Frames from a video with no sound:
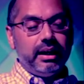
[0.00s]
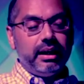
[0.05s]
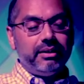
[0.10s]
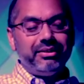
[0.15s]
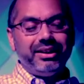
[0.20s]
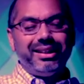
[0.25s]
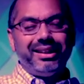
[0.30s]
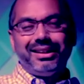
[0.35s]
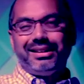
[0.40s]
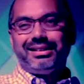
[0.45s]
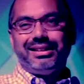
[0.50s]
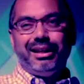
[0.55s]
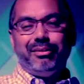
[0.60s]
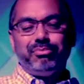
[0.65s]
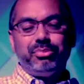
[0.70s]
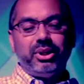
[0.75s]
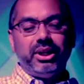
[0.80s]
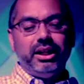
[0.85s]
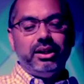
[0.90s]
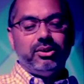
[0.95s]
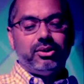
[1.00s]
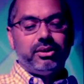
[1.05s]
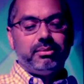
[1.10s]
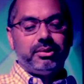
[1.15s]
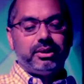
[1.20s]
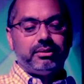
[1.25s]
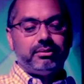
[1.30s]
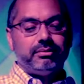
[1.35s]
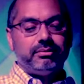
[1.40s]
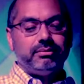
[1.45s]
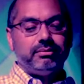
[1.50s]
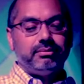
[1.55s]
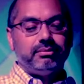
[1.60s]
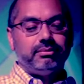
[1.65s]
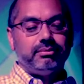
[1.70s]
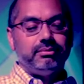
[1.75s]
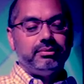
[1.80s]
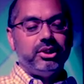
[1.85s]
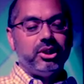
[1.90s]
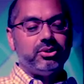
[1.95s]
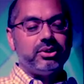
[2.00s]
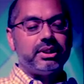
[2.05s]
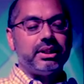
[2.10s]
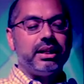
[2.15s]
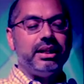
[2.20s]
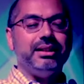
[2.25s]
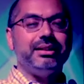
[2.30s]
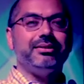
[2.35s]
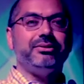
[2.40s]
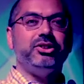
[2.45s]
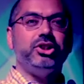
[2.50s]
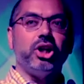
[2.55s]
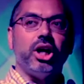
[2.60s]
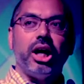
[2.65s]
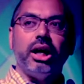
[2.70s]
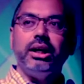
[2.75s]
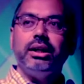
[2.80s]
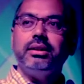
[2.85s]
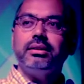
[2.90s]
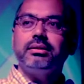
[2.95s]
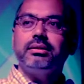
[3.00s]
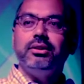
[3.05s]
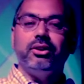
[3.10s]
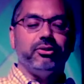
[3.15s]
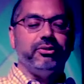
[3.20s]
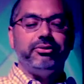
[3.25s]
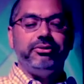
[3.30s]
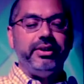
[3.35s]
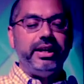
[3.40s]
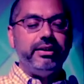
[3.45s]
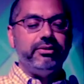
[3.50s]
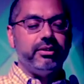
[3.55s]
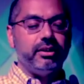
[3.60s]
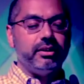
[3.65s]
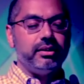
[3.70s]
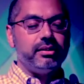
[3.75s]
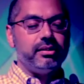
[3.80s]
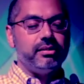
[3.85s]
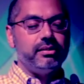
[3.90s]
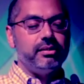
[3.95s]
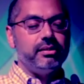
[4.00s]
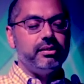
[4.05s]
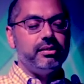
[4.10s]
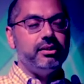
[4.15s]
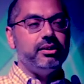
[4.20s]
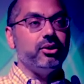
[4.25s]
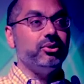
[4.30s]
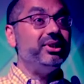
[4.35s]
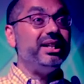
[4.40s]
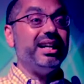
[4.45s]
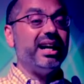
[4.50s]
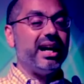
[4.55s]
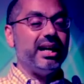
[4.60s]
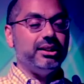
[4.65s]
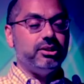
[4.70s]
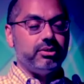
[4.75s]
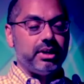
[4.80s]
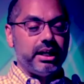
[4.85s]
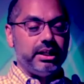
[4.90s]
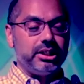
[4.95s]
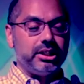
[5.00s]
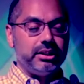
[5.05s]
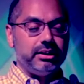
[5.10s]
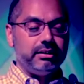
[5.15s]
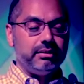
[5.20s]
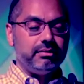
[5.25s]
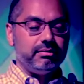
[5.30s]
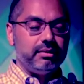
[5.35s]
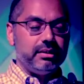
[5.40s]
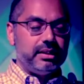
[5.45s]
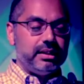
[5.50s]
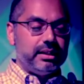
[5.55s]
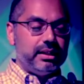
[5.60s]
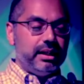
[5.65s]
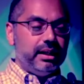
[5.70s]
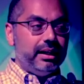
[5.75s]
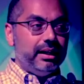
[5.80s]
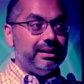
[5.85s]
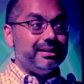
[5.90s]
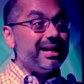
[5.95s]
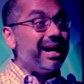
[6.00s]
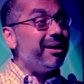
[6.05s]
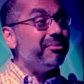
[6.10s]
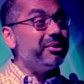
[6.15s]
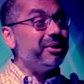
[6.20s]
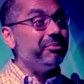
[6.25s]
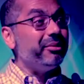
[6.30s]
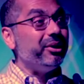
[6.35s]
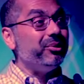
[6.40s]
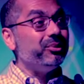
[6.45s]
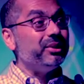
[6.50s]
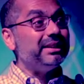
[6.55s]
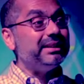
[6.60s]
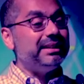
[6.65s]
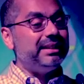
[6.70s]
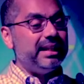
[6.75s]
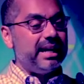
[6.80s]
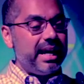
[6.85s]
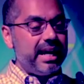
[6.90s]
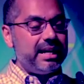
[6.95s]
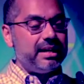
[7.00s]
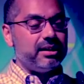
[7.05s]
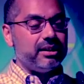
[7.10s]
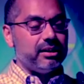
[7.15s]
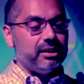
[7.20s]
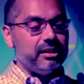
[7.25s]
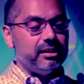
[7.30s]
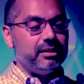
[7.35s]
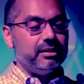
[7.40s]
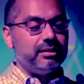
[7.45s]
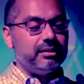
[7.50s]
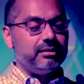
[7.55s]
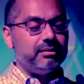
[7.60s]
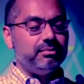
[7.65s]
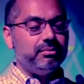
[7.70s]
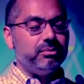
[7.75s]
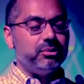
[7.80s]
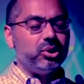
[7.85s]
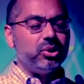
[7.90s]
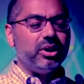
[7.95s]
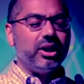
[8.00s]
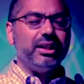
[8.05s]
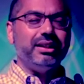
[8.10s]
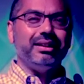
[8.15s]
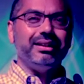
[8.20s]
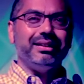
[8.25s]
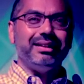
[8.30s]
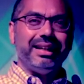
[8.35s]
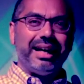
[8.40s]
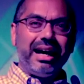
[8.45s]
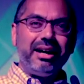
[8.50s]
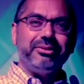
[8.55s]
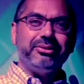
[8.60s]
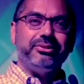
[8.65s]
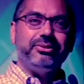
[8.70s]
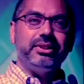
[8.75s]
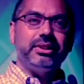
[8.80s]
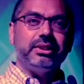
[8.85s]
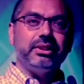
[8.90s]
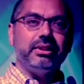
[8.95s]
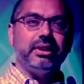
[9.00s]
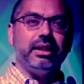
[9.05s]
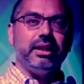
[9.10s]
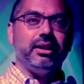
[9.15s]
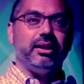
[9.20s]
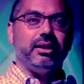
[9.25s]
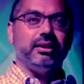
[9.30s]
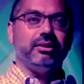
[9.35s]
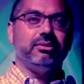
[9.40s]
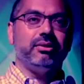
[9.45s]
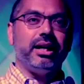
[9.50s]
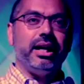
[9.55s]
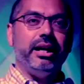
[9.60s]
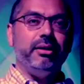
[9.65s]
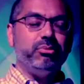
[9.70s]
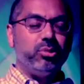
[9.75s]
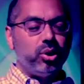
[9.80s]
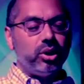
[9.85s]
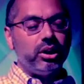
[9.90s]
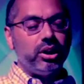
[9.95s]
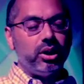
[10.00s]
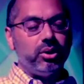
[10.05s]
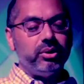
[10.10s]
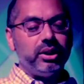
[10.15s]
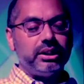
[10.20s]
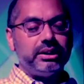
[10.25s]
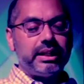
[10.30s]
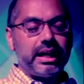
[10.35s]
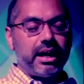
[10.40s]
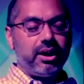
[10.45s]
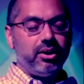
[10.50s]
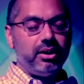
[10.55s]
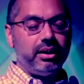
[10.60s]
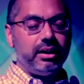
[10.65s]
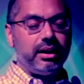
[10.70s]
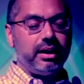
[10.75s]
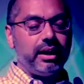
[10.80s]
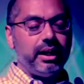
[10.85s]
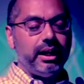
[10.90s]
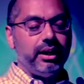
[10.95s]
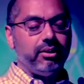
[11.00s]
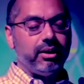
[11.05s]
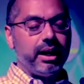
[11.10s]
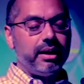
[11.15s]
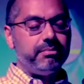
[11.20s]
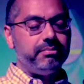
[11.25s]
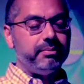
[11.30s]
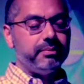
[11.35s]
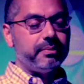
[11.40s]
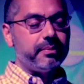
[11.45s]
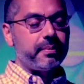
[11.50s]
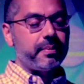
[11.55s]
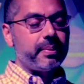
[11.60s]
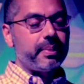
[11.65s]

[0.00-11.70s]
Everything seemed pretty normal. No signs of jaundice, no fever, no dehydration, his abdomen was tender, more on the left than on the right, more lower down than higher up.